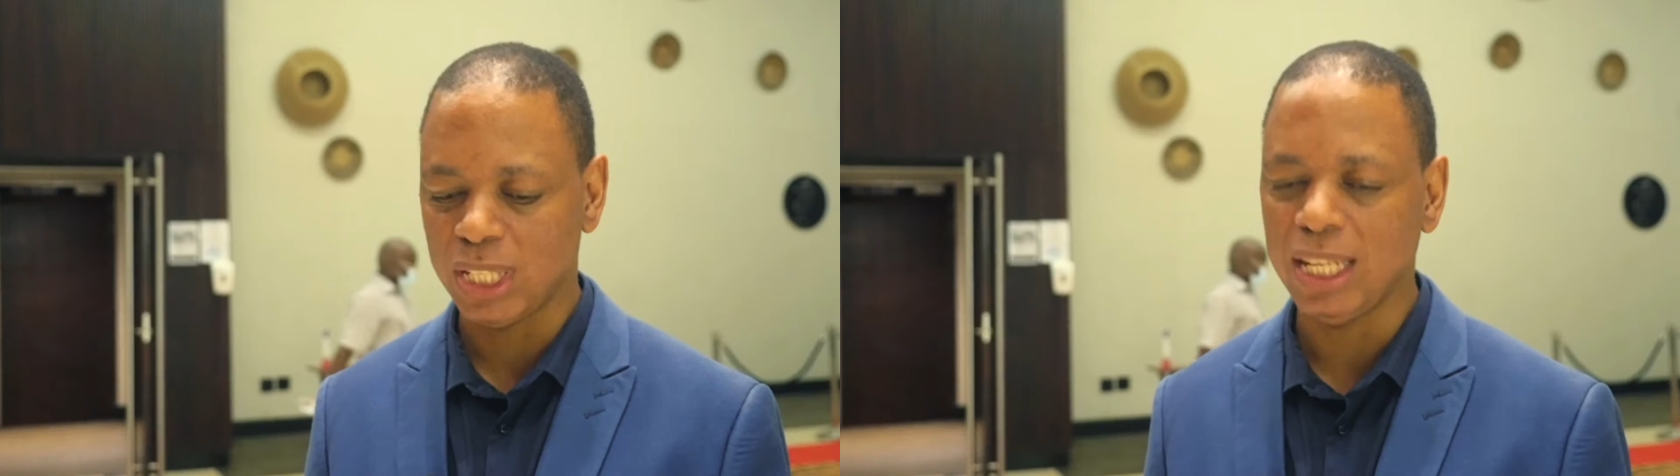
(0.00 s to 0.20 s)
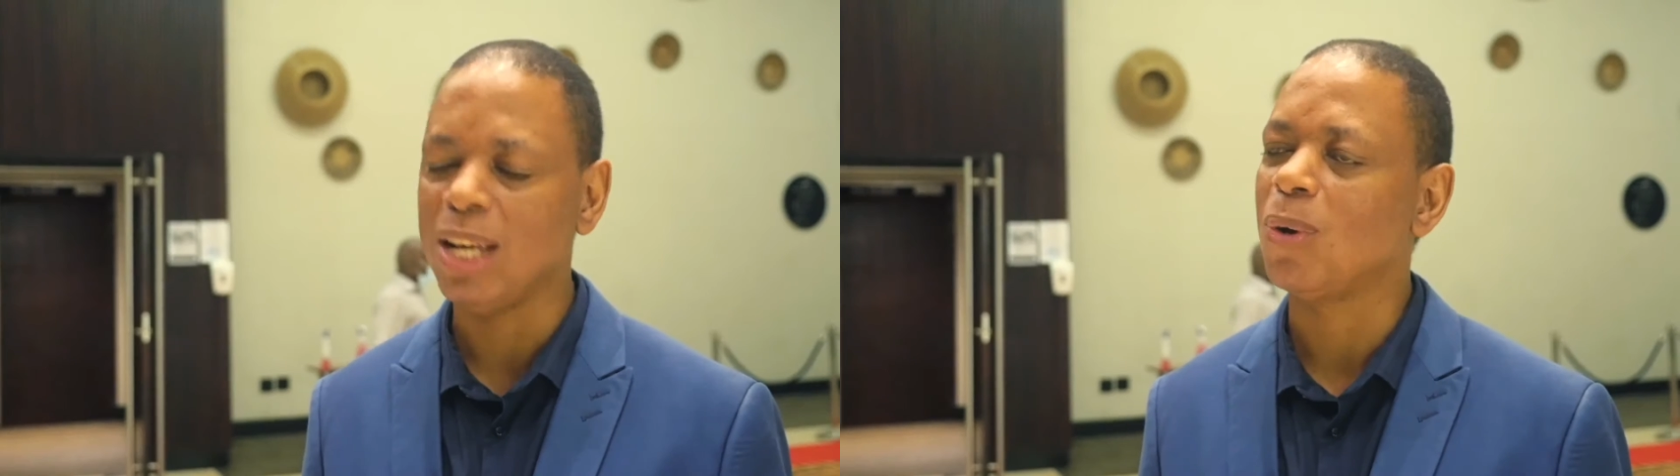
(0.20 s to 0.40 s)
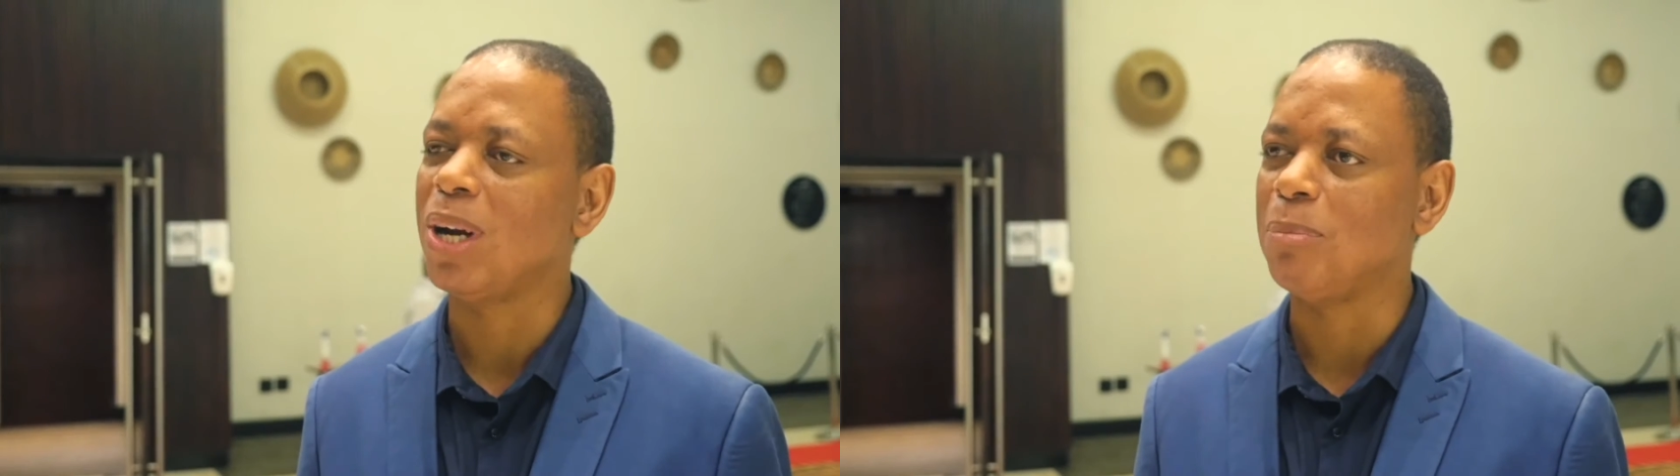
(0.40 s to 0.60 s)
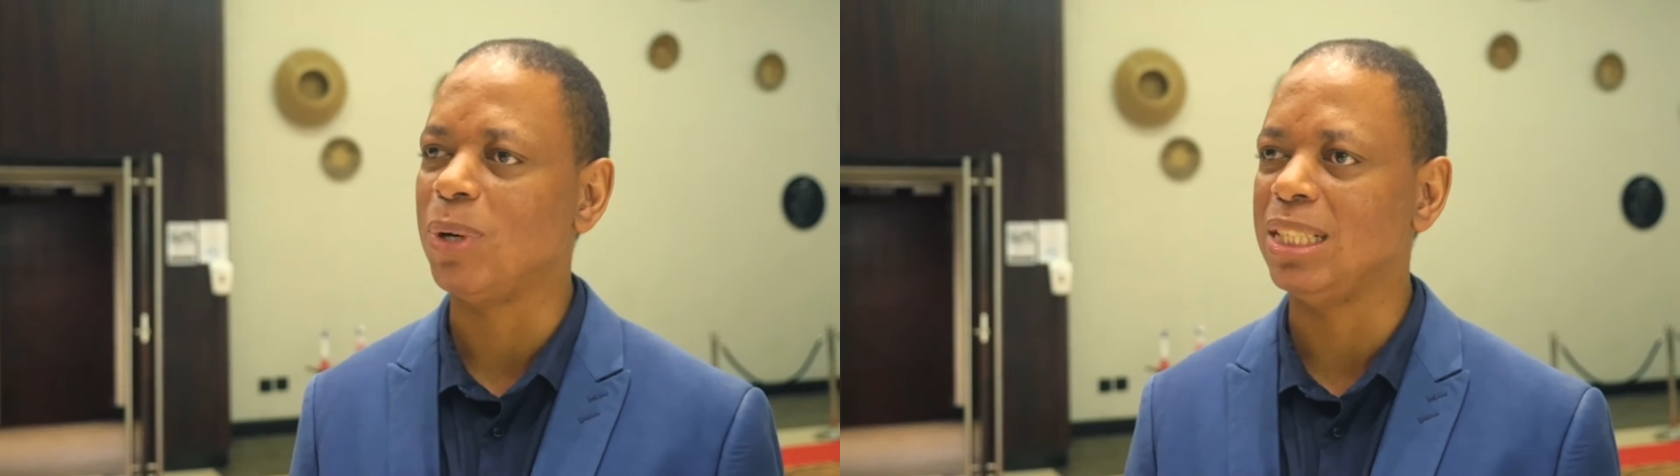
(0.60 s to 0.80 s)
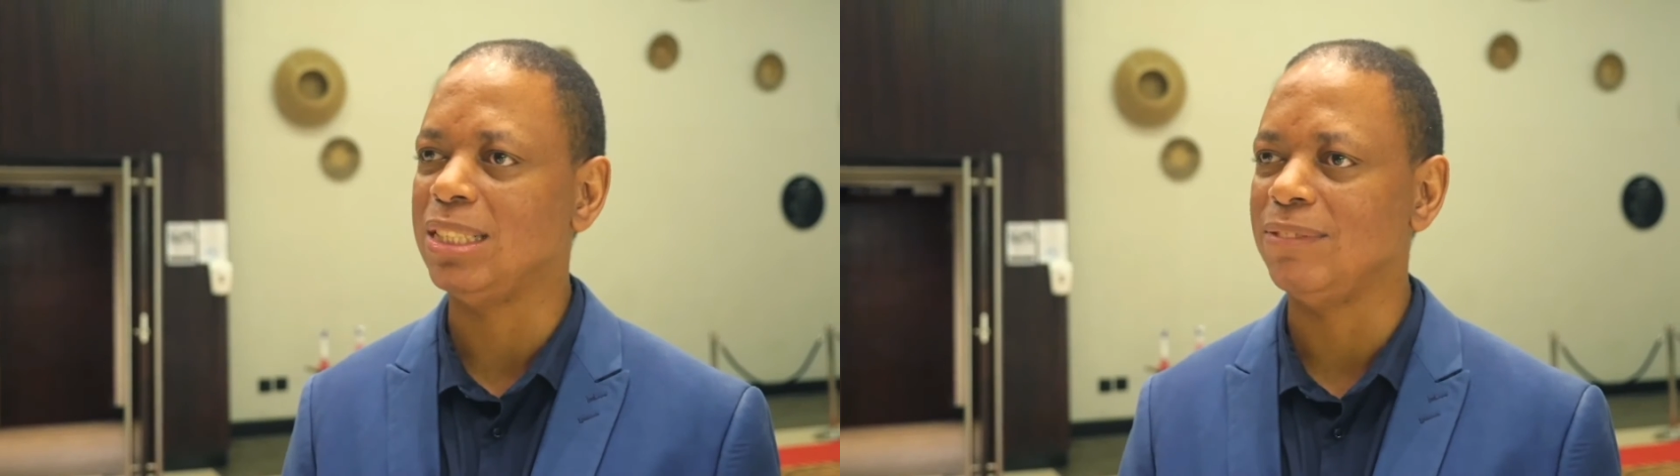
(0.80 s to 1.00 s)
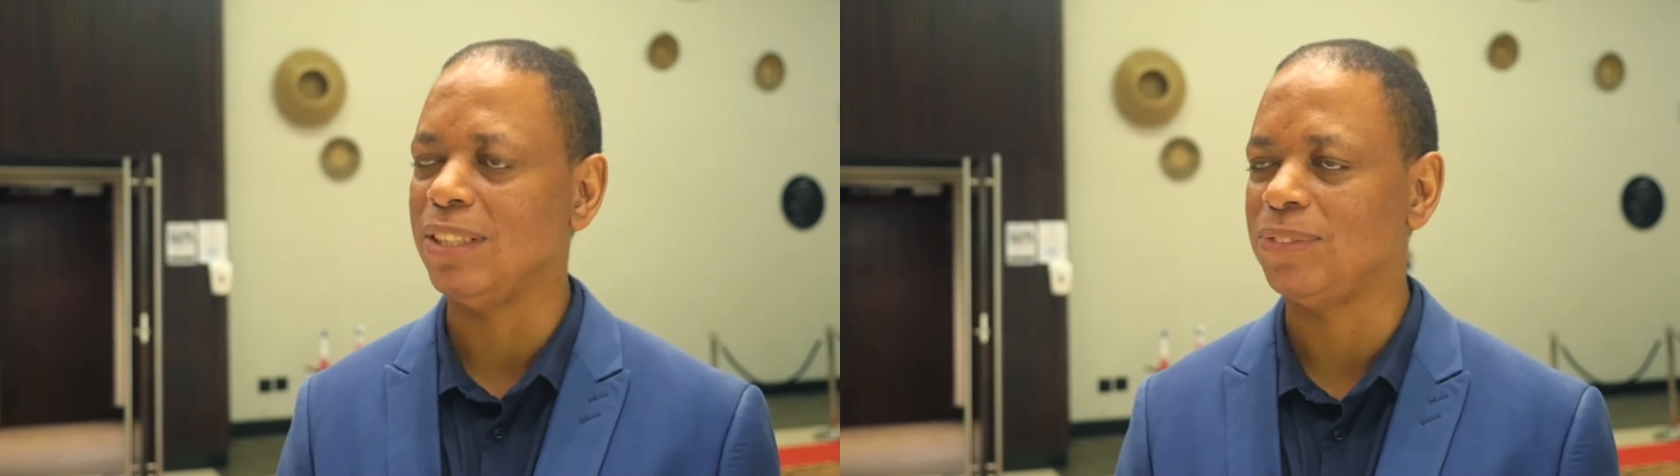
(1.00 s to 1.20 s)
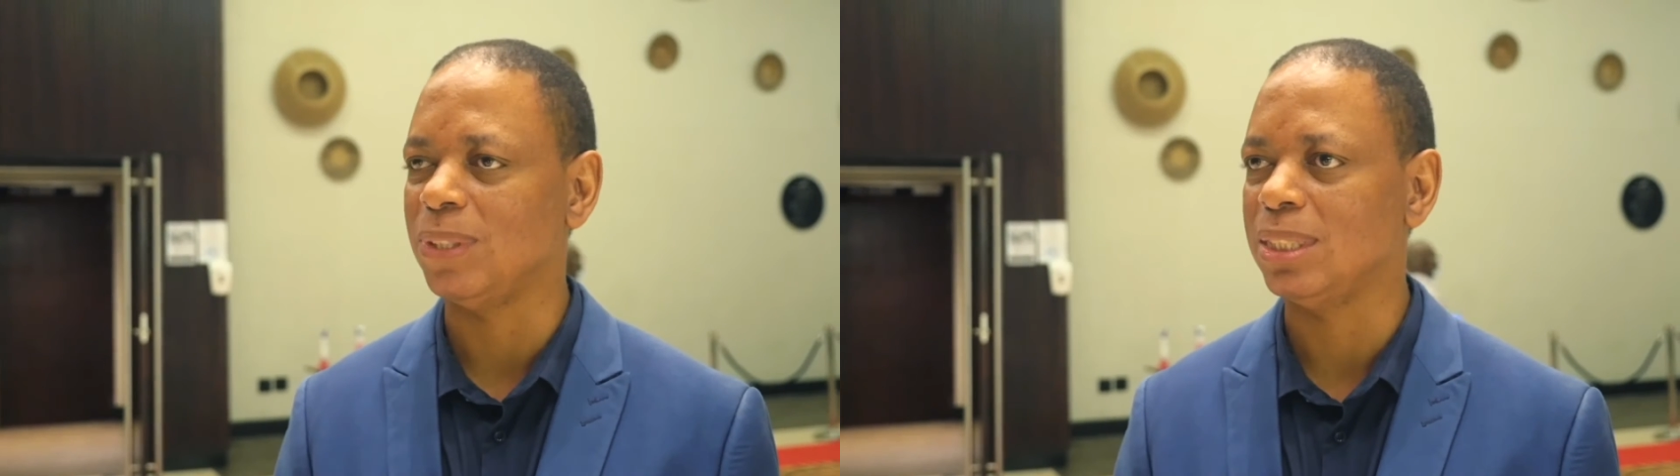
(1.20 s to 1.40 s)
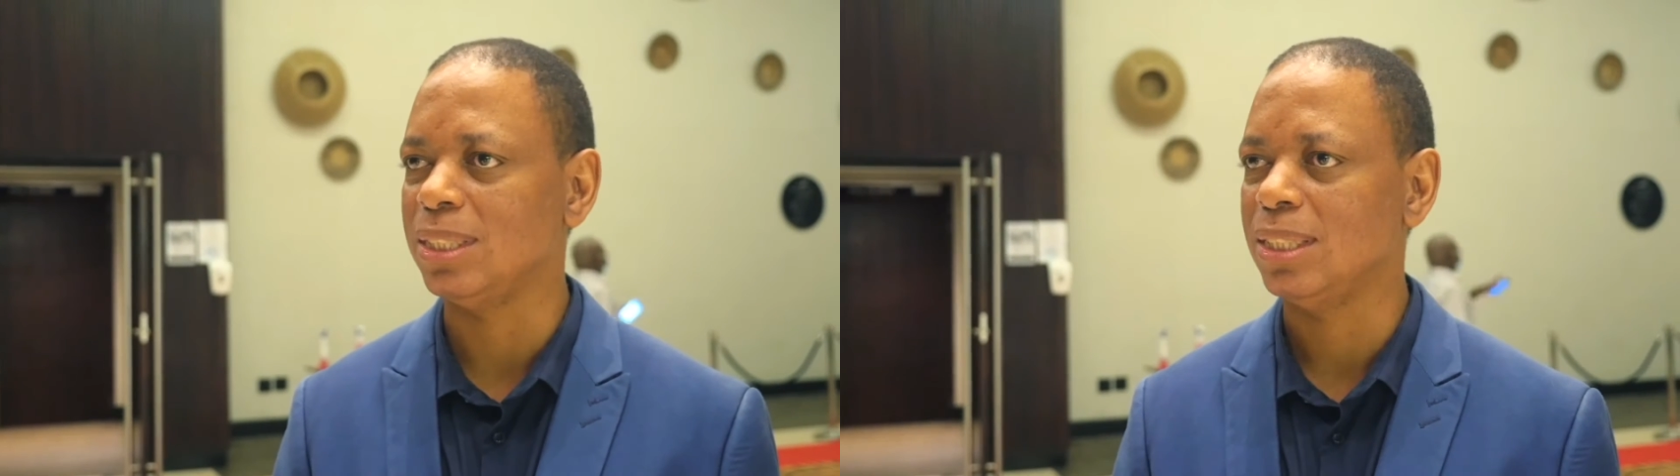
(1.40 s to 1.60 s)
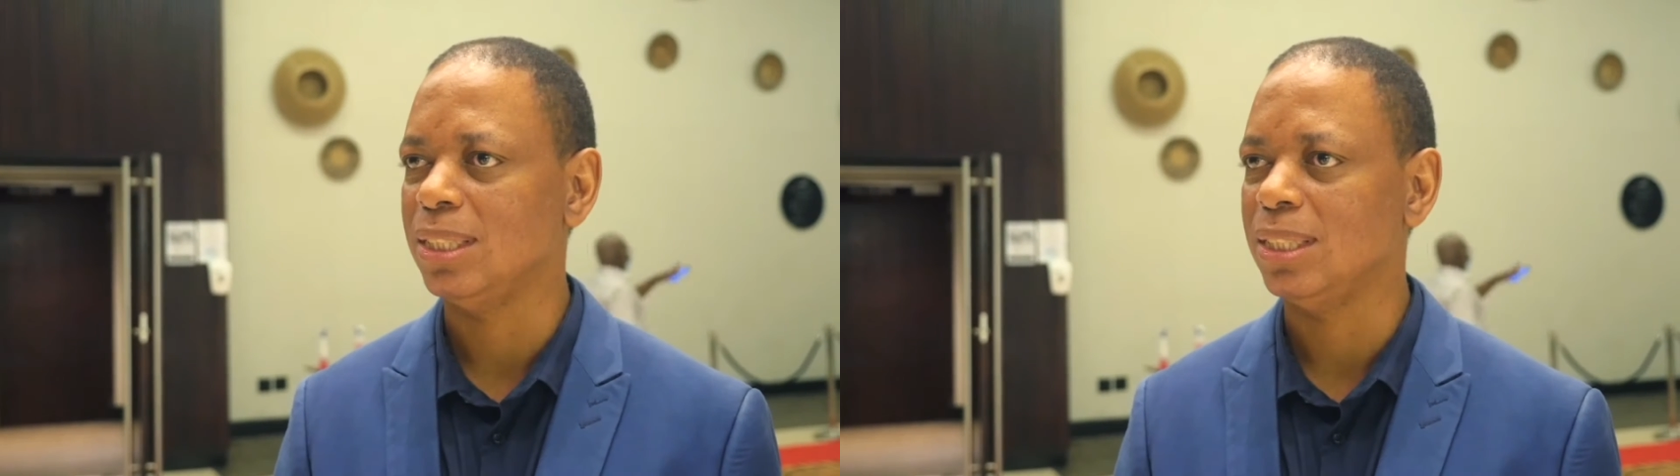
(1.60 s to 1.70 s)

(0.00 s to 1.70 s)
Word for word: really a collaborative effort,